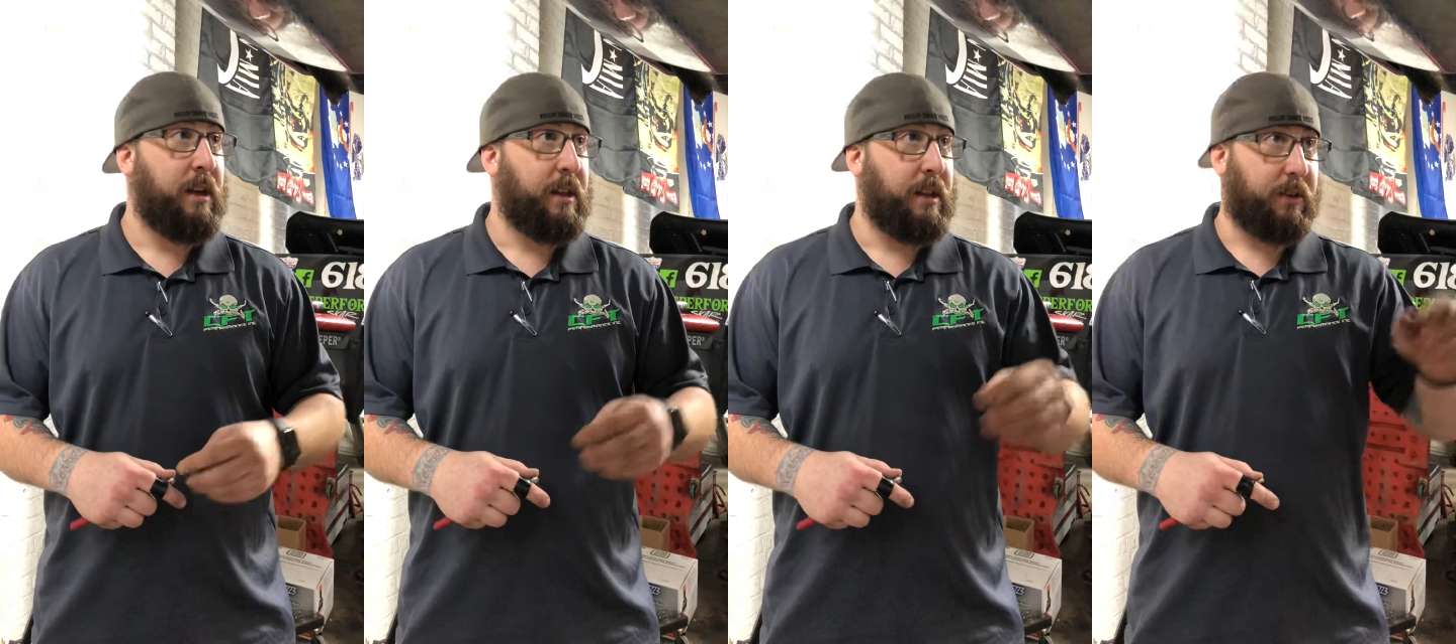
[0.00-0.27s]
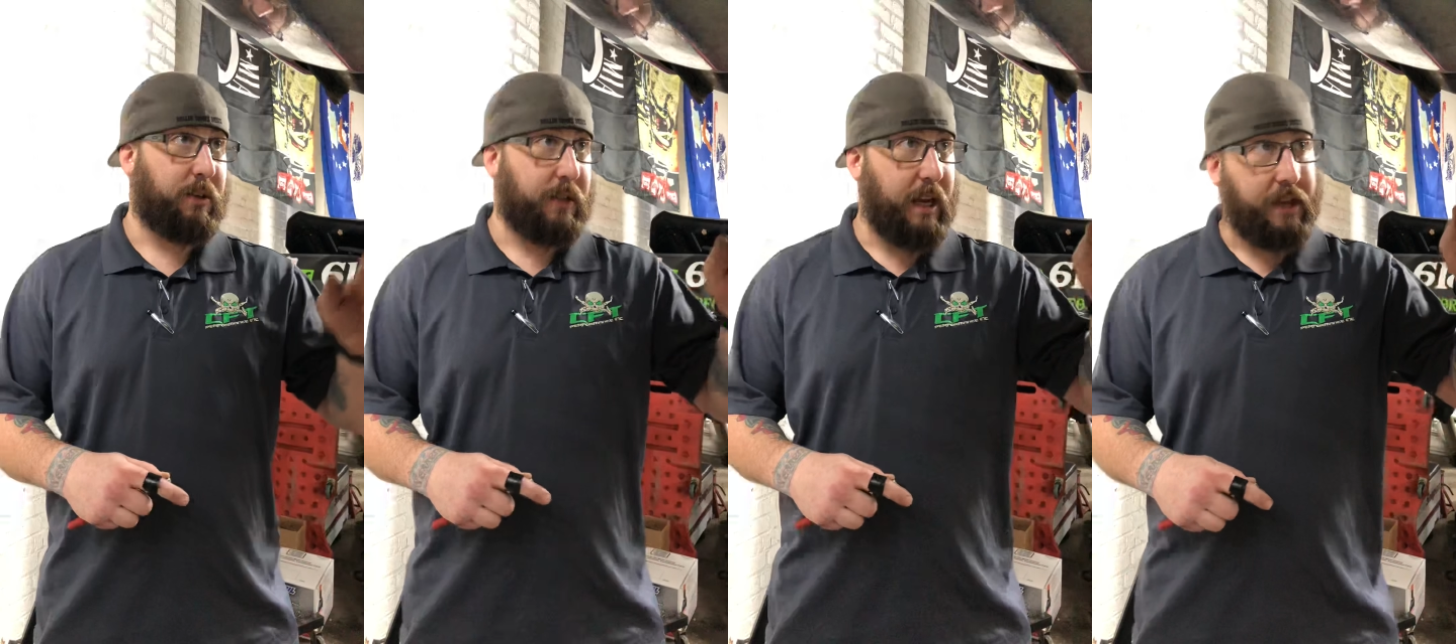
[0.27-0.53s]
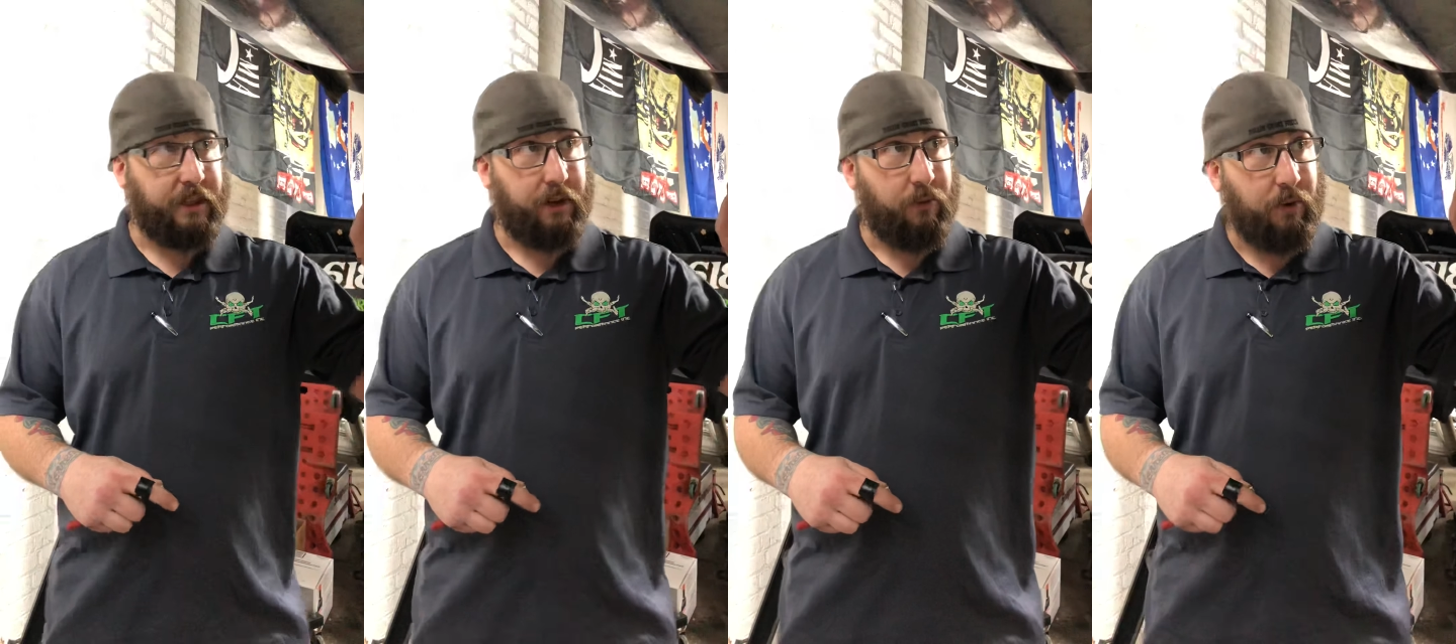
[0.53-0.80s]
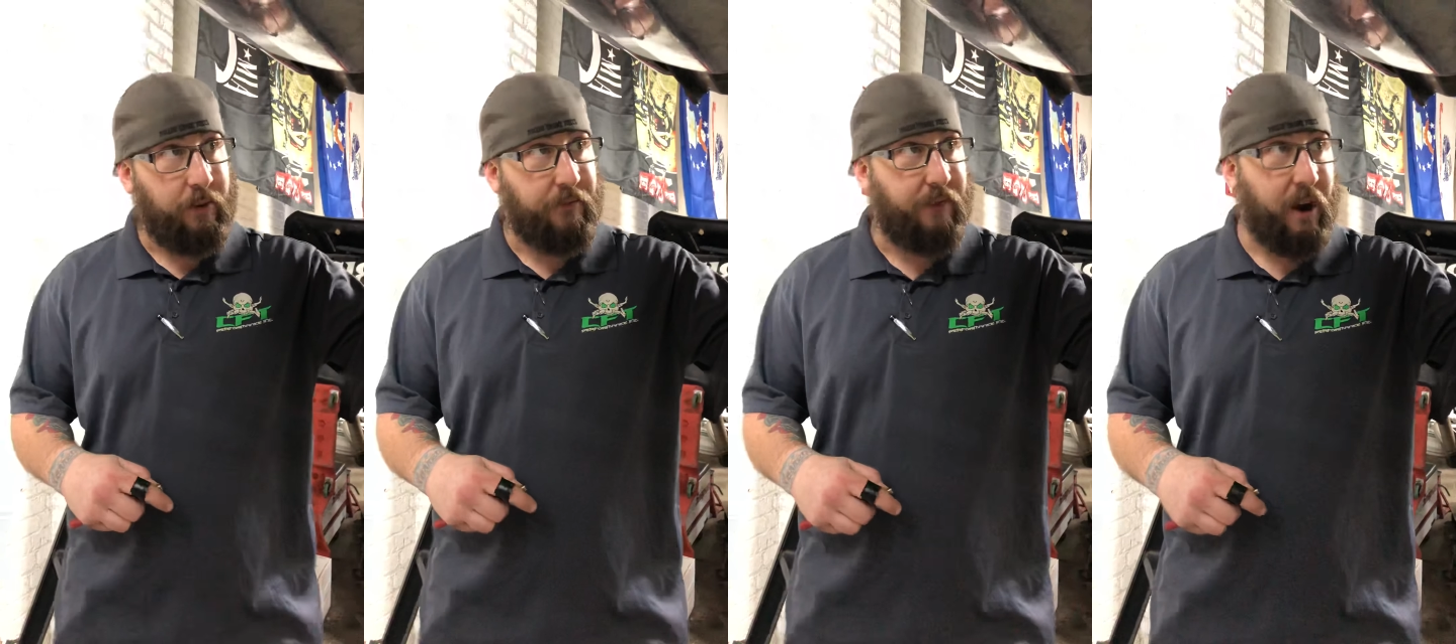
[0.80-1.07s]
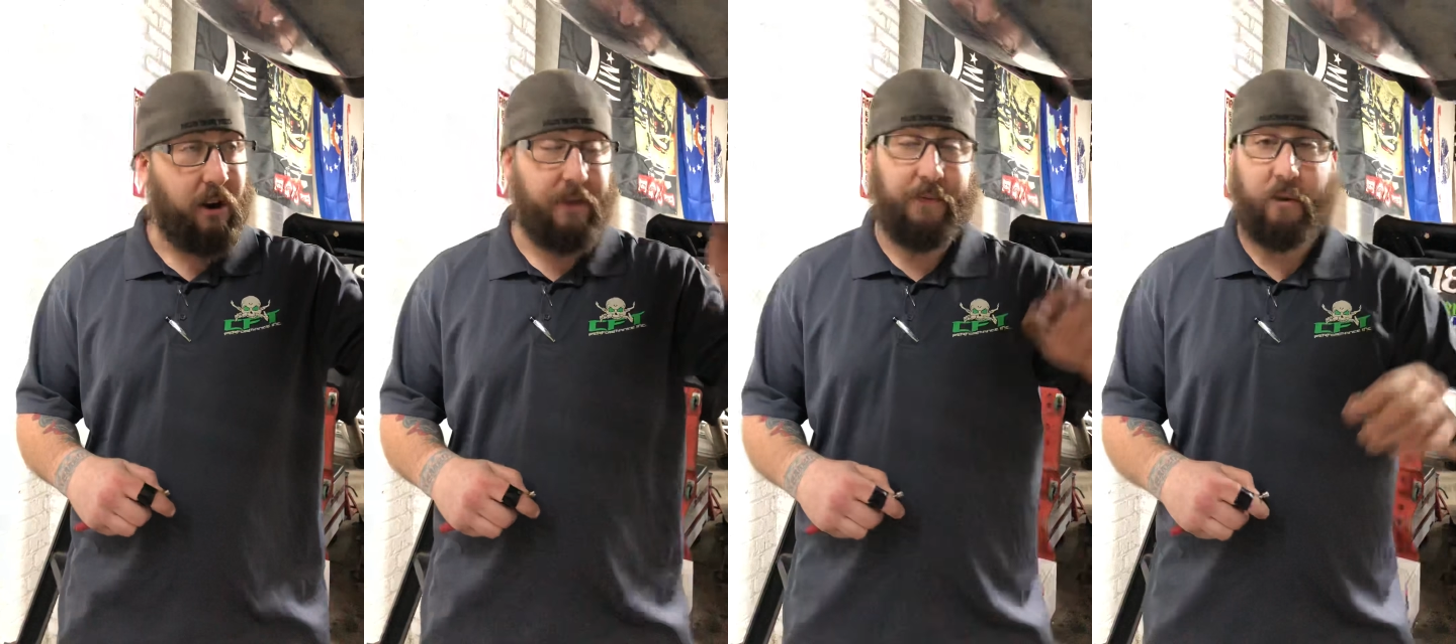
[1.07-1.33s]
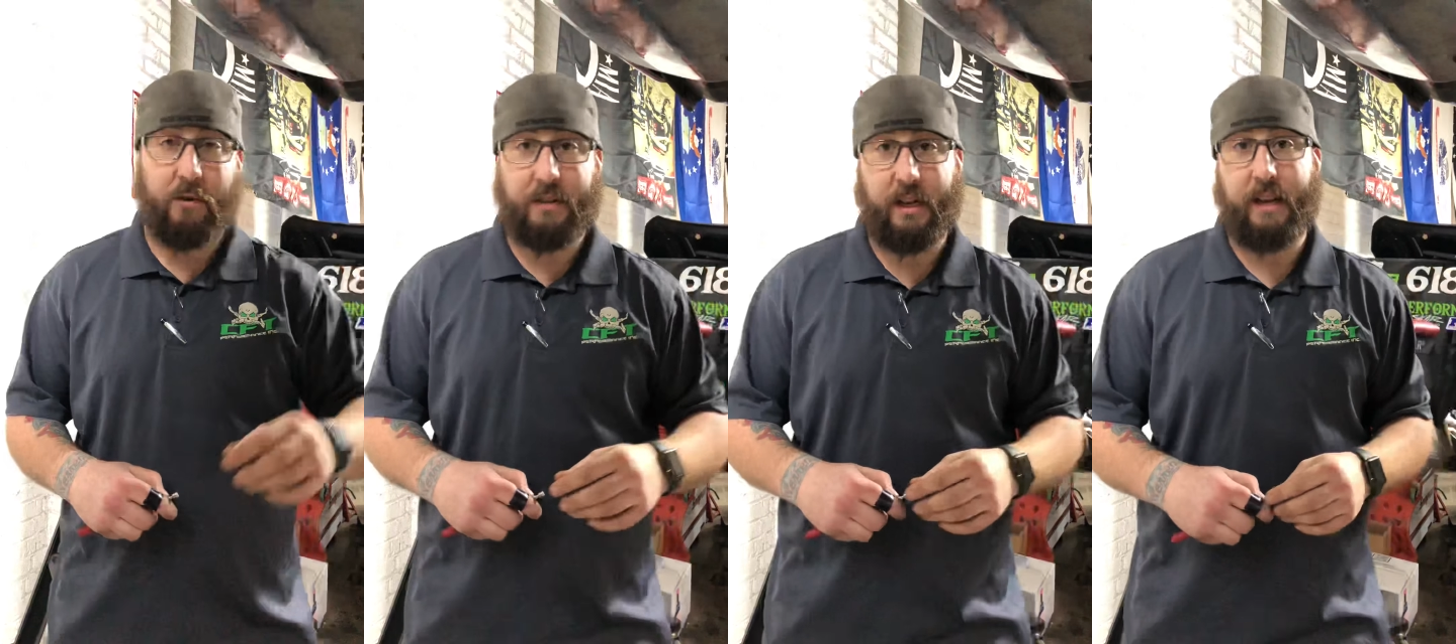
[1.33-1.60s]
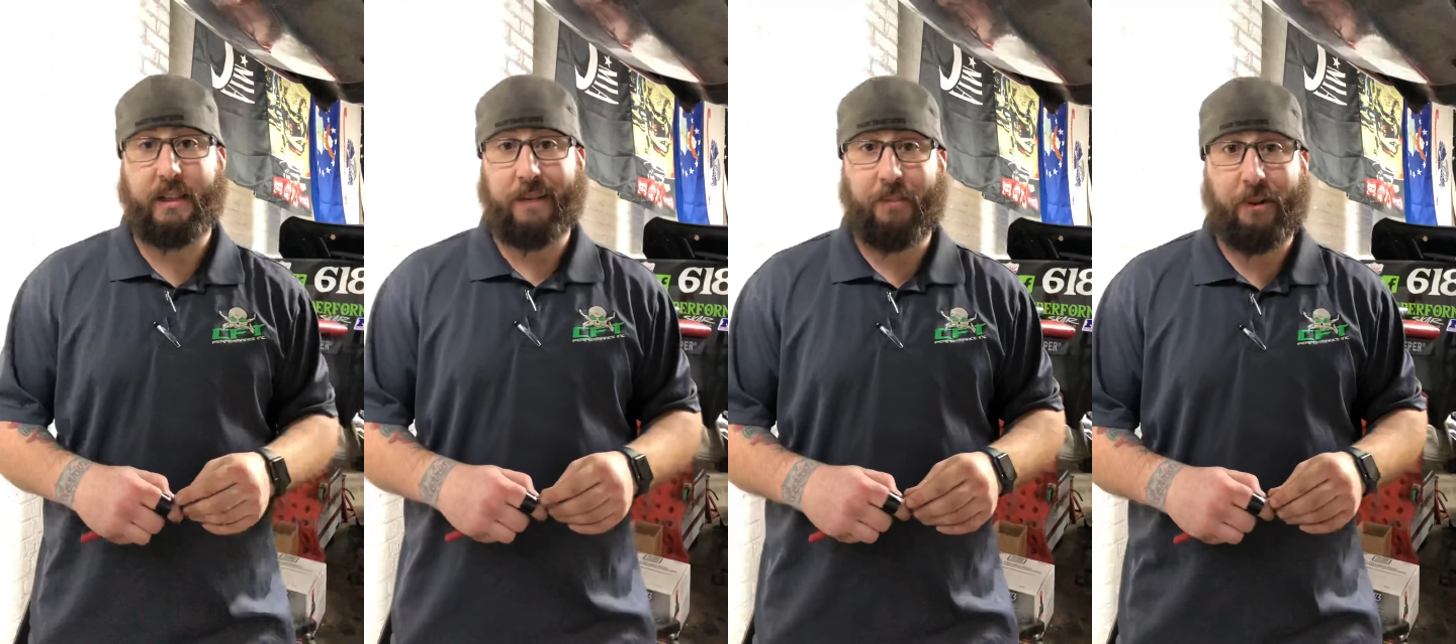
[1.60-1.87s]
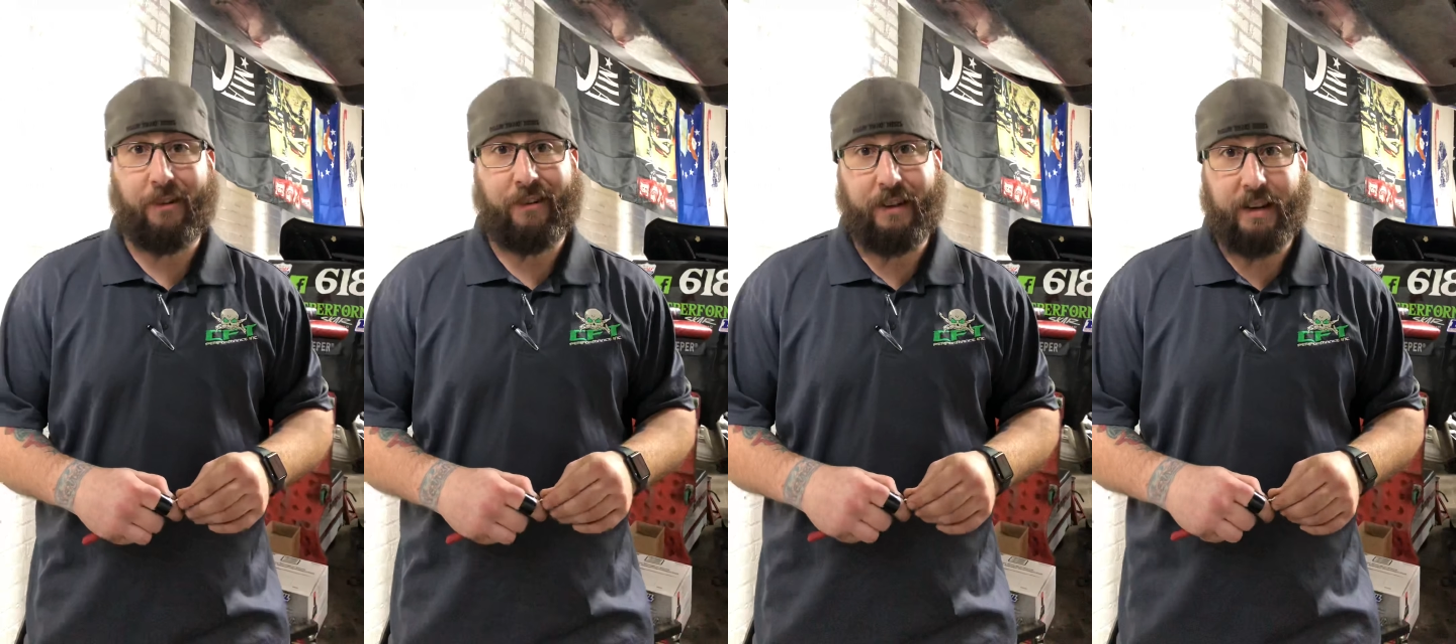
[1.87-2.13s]
This was actually one of the very first things I
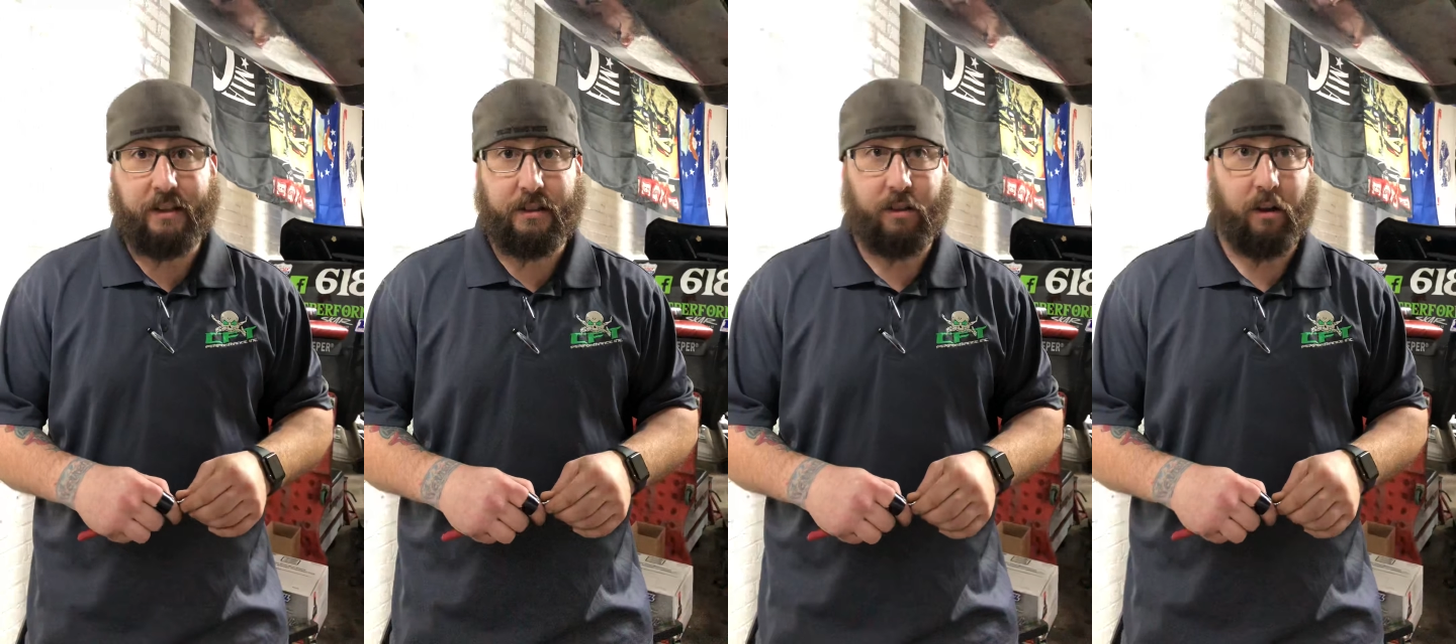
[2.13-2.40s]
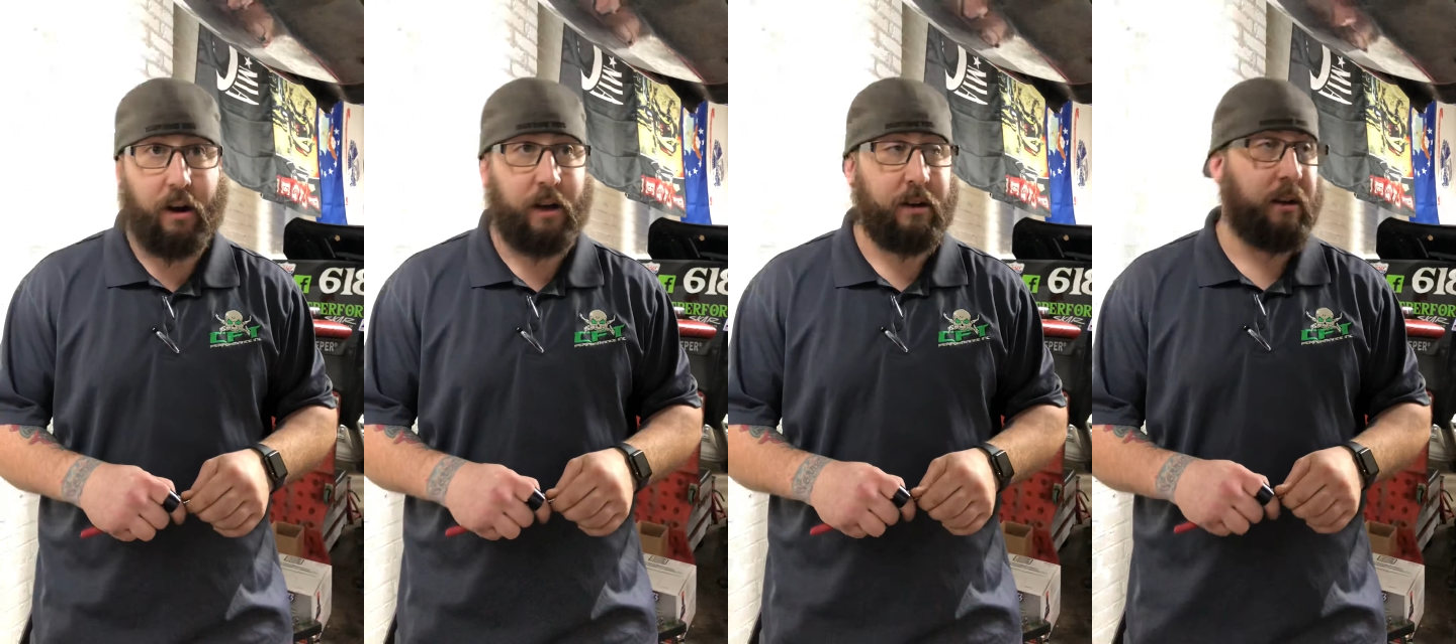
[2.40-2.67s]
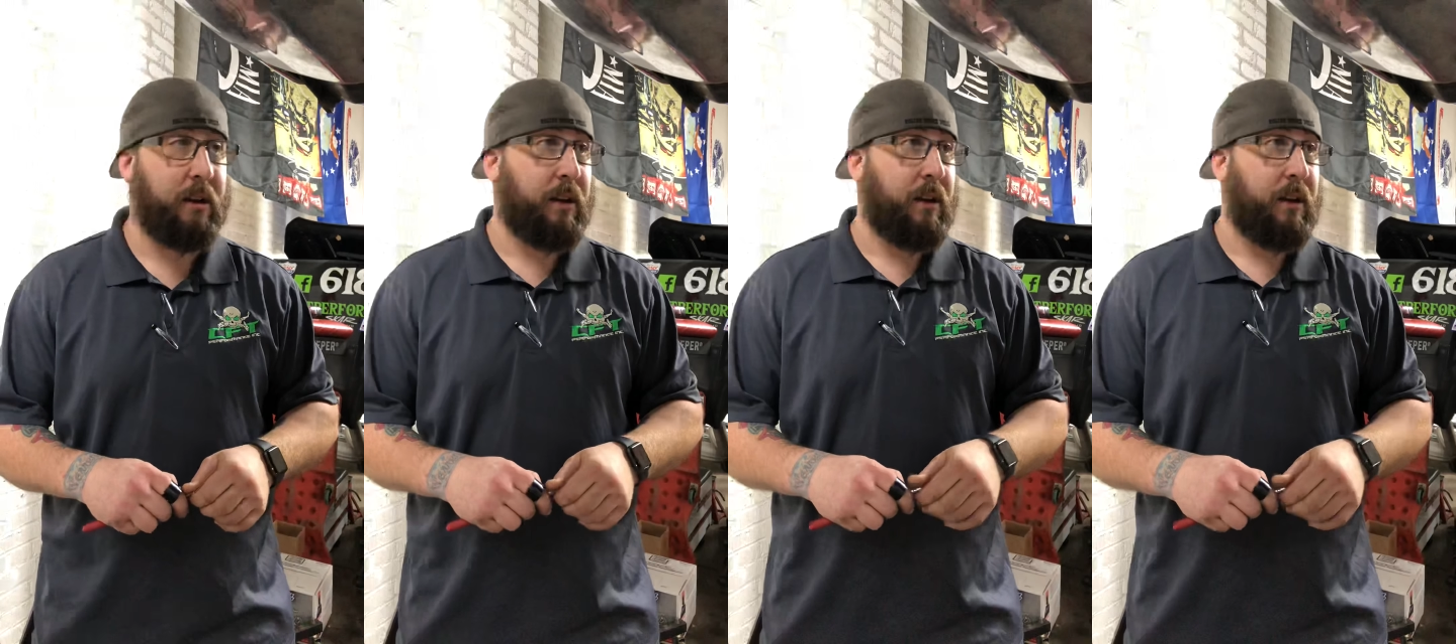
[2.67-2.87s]
put on this truck.